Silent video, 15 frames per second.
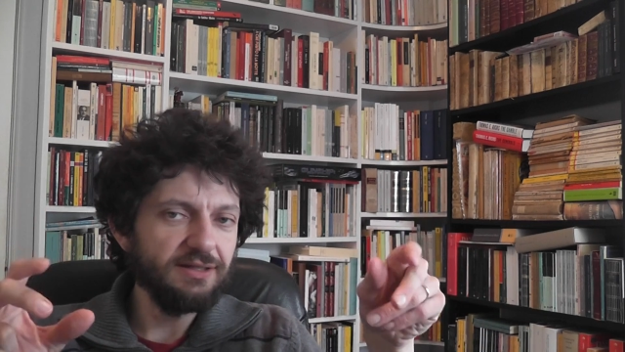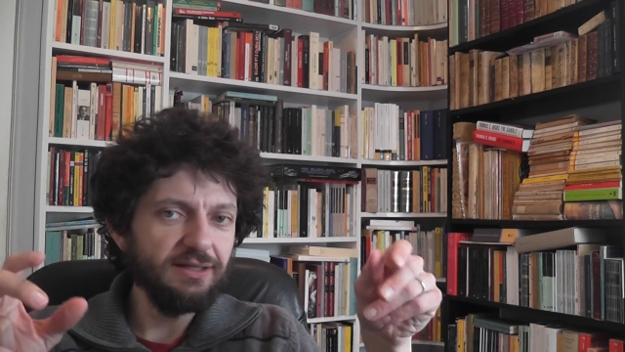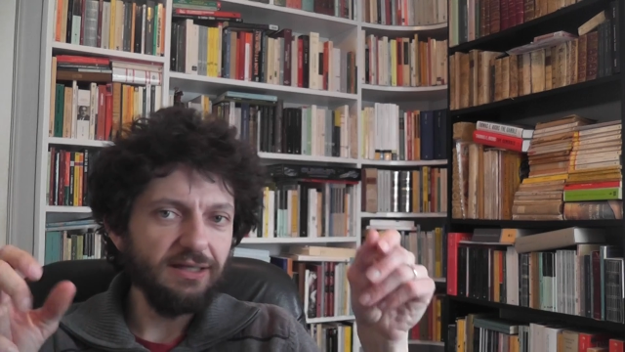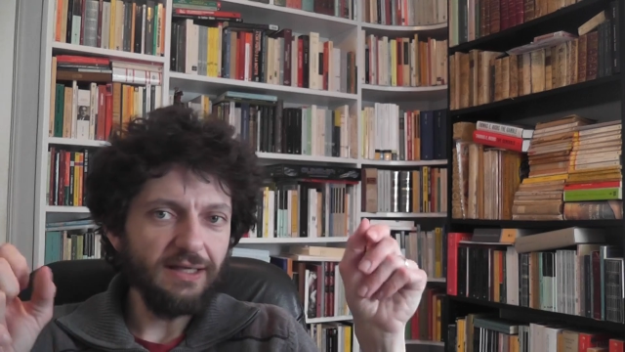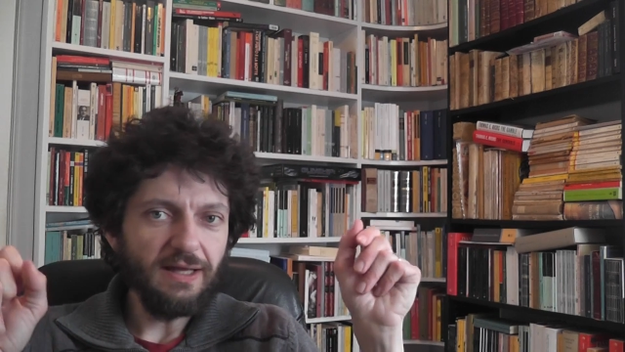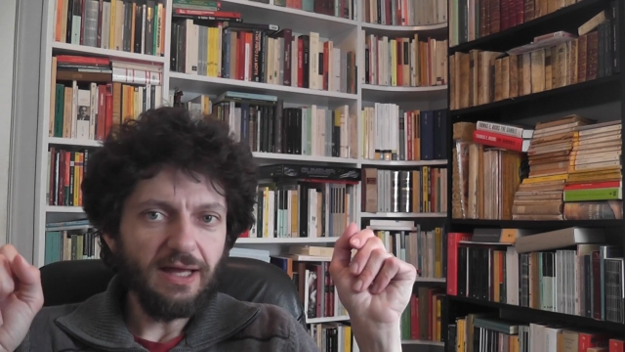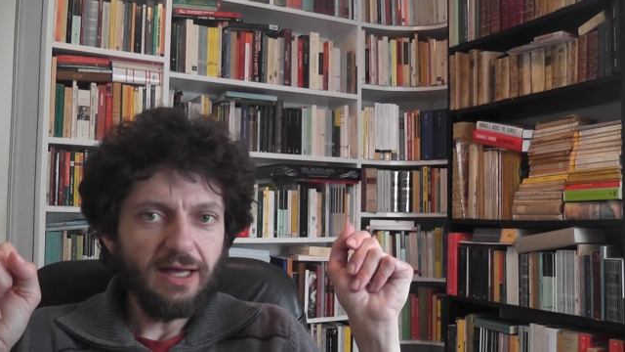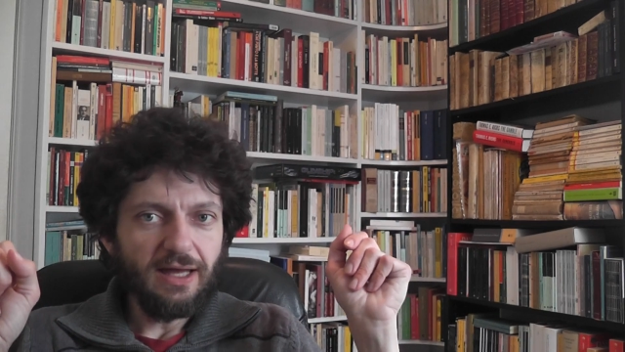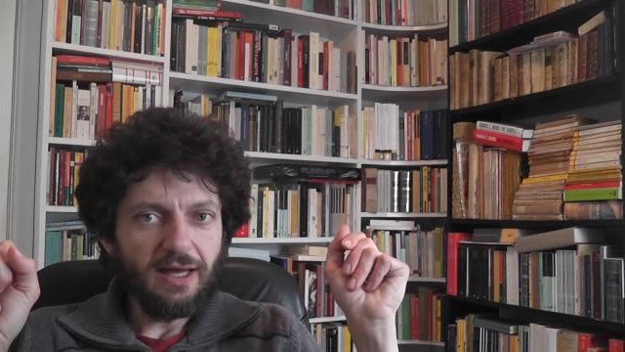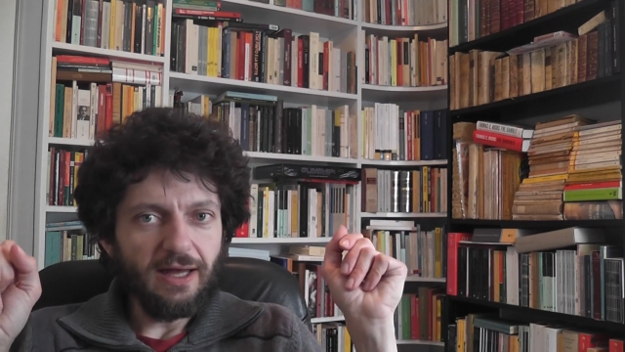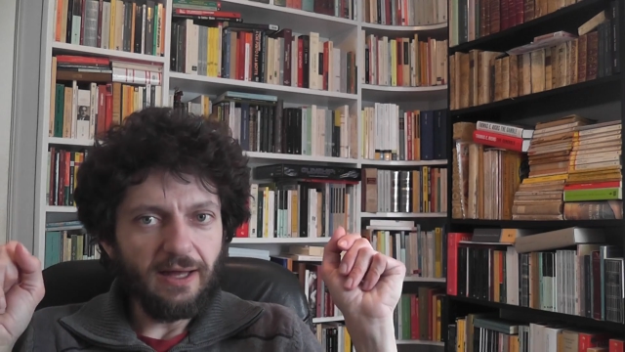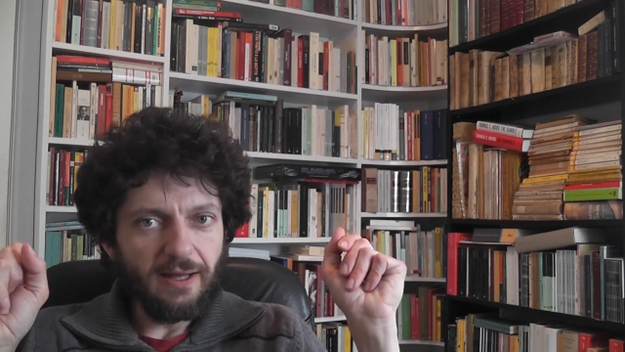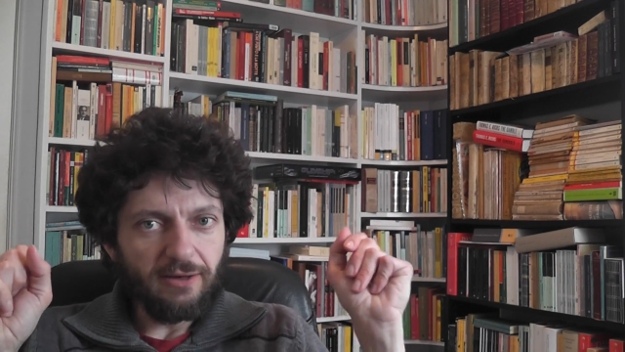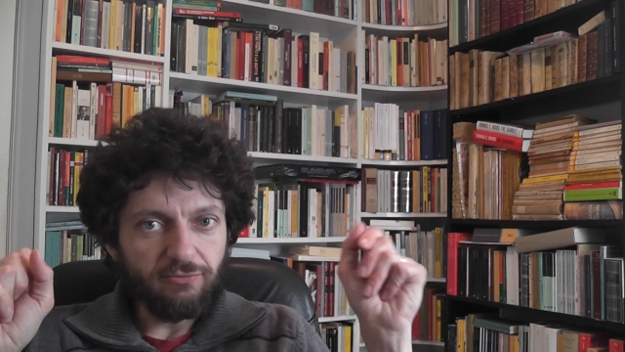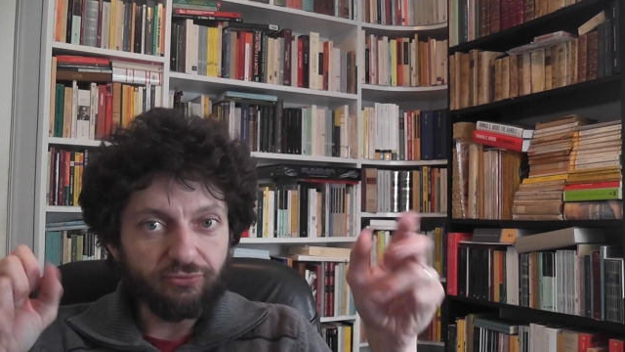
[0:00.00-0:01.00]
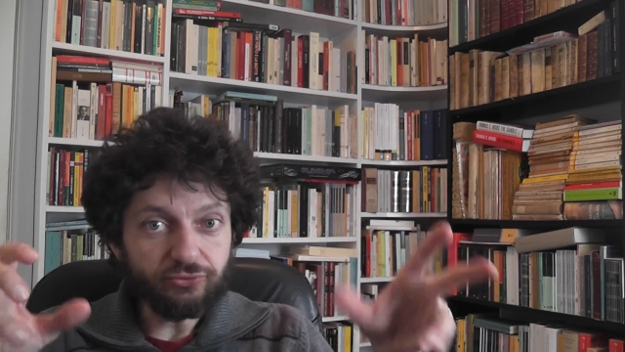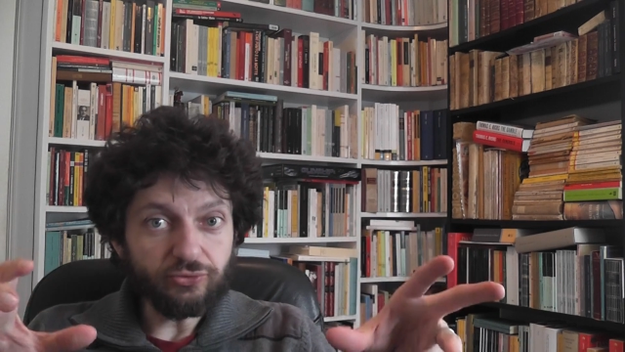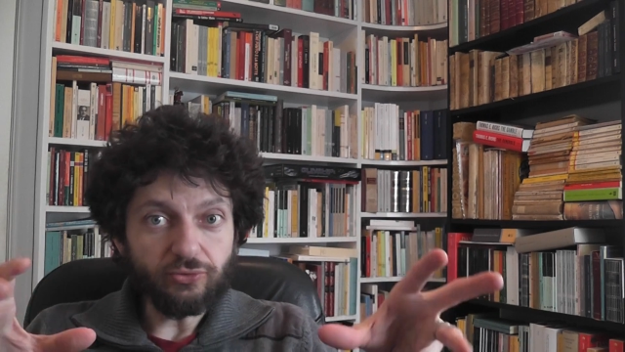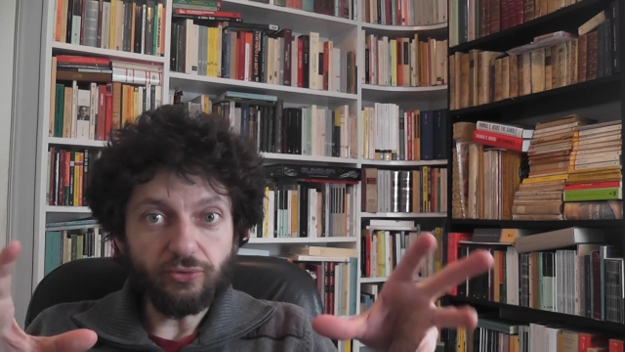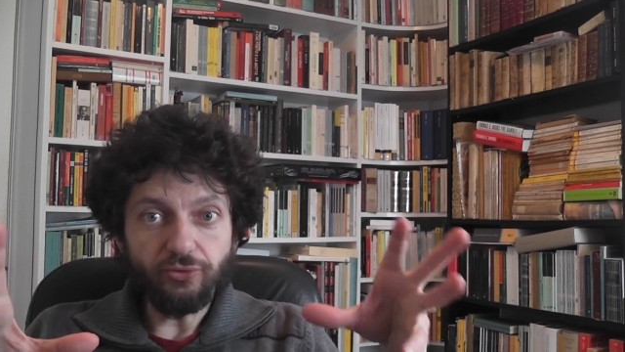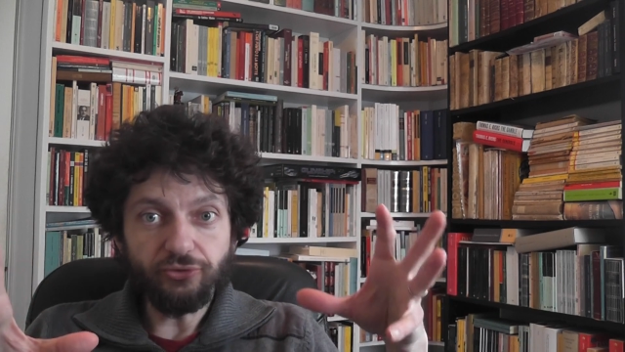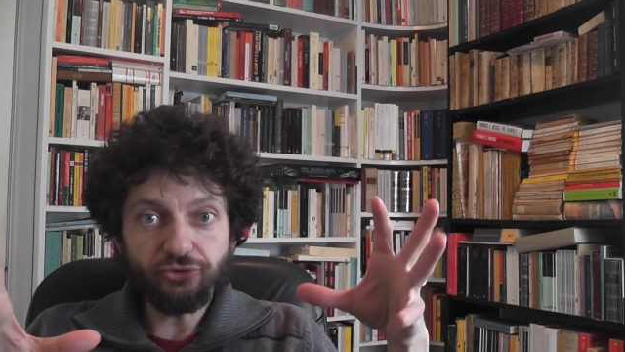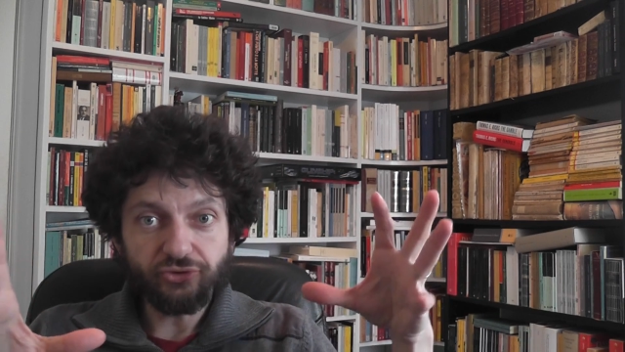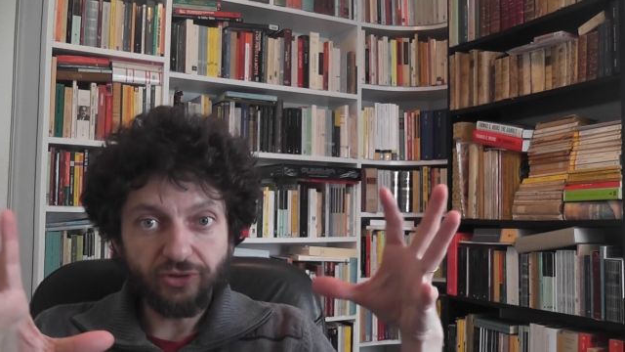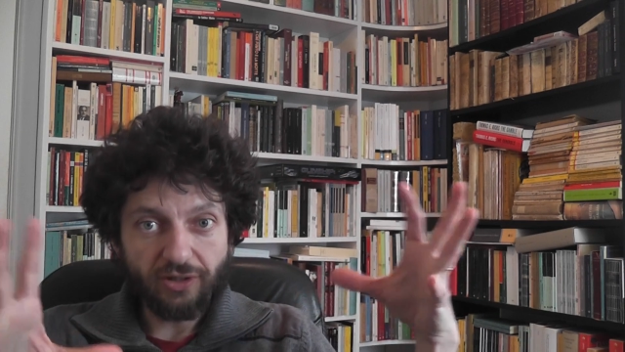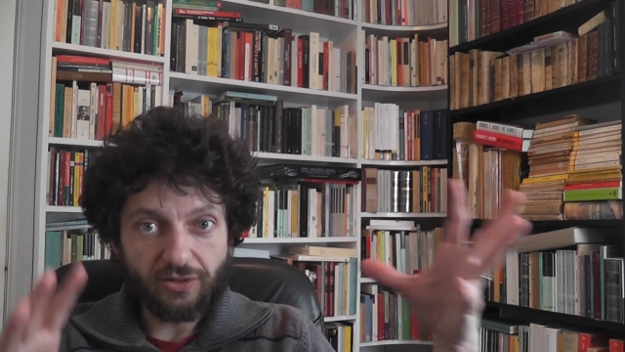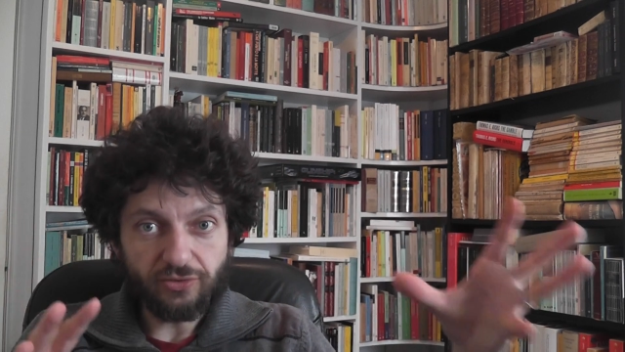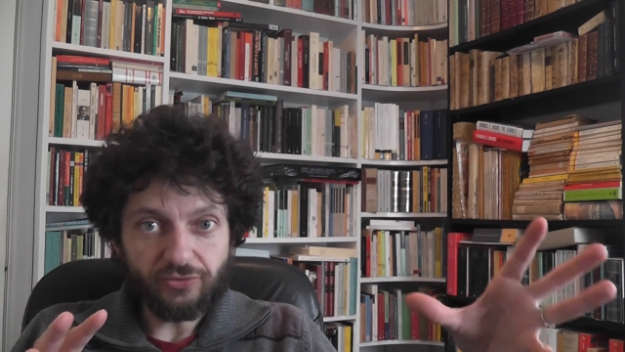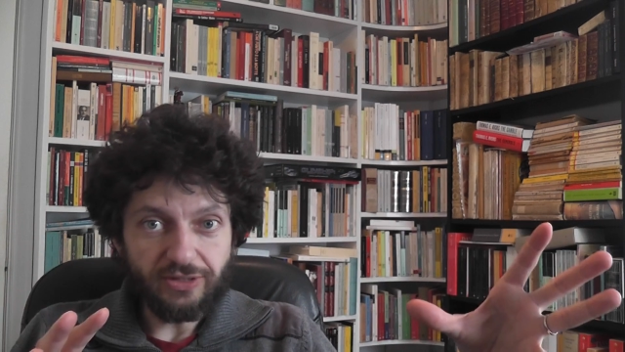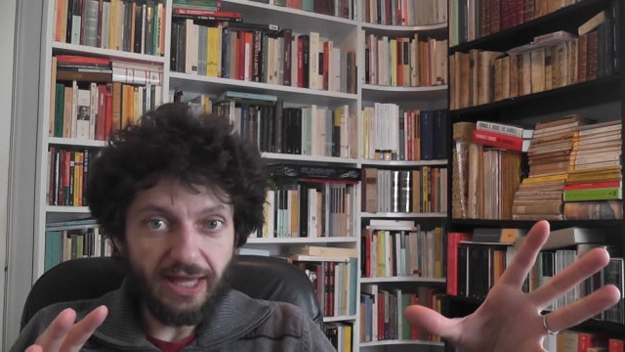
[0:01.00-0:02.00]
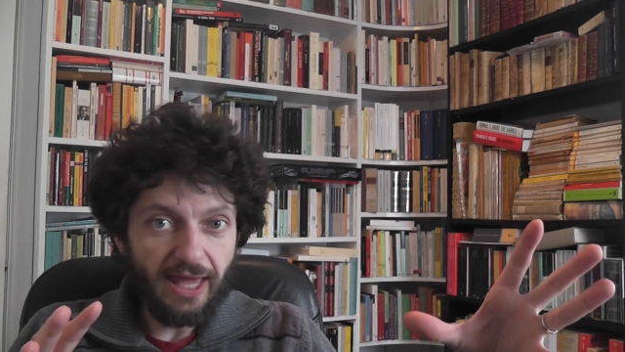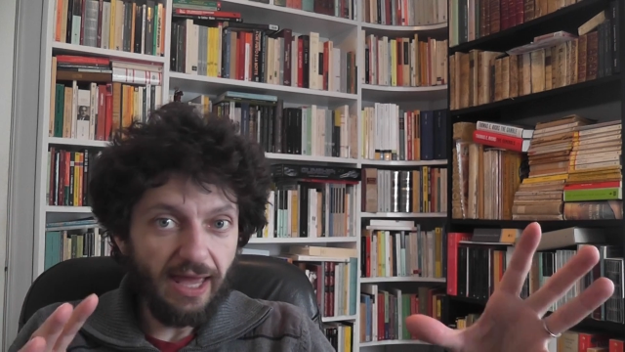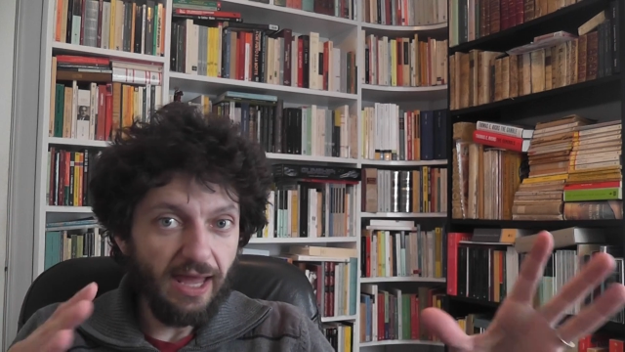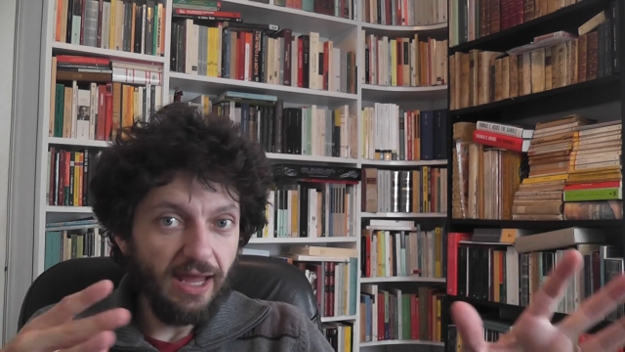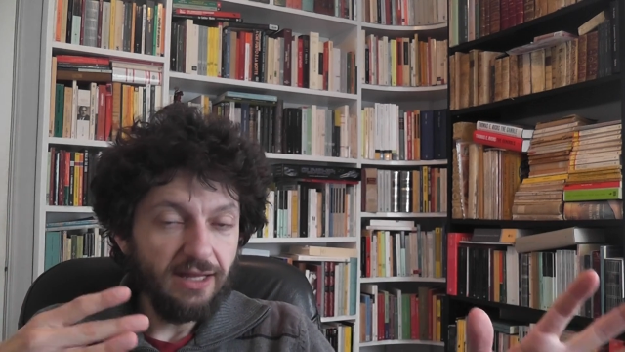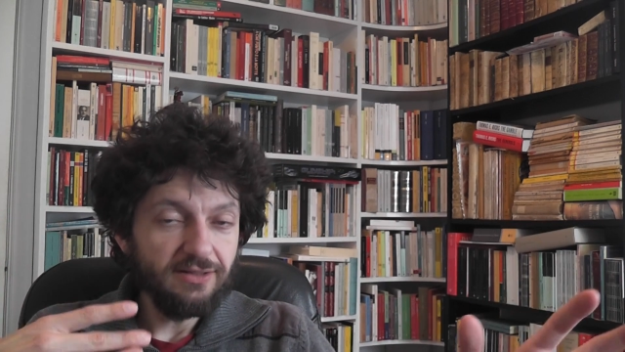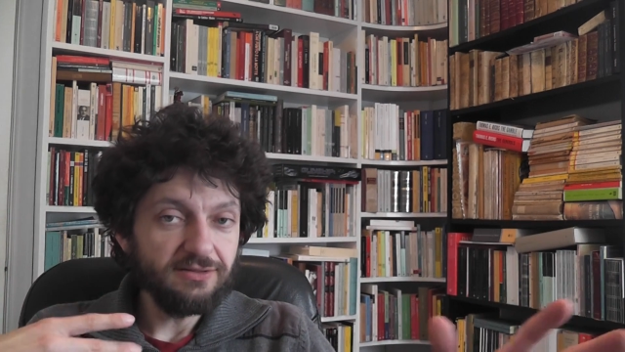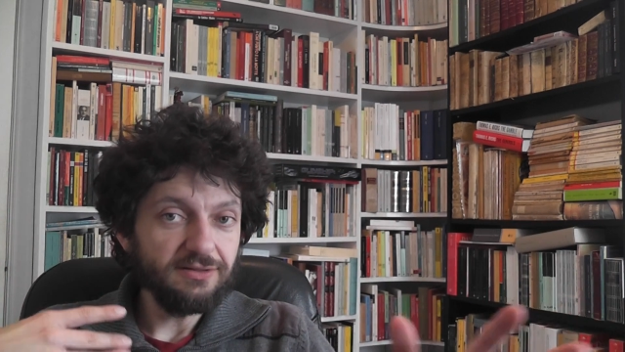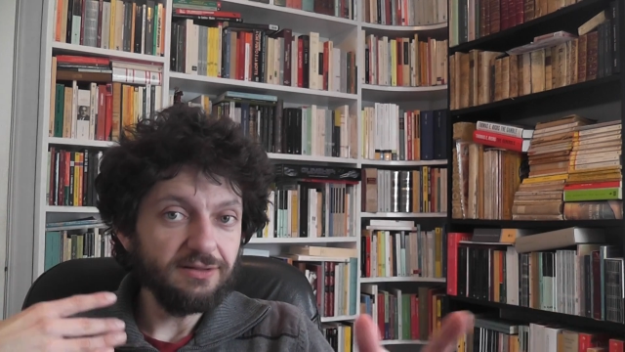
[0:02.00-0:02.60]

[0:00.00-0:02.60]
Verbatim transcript: the uh, rules create,